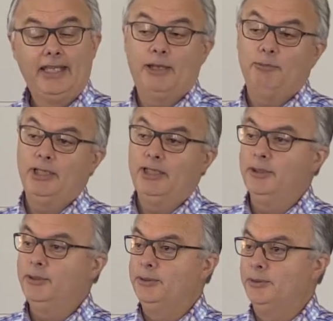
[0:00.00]
that we
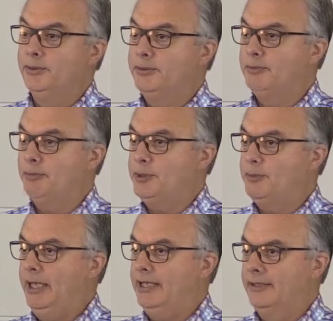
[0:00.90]
lose
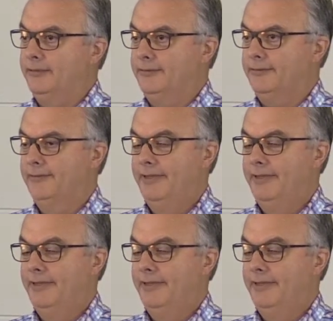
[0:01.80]
perspective.